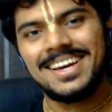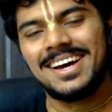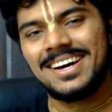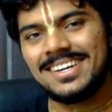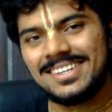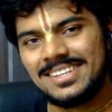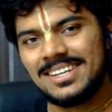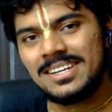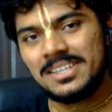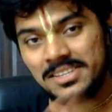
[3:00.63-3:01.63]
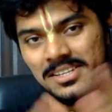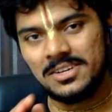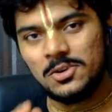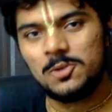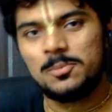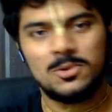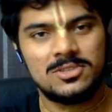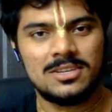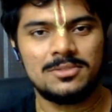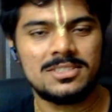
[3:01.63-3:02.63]
the node port
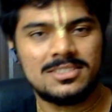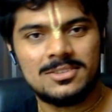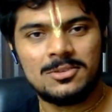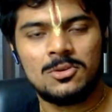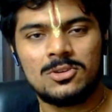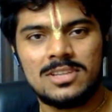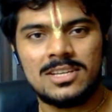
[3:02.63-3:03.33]
service was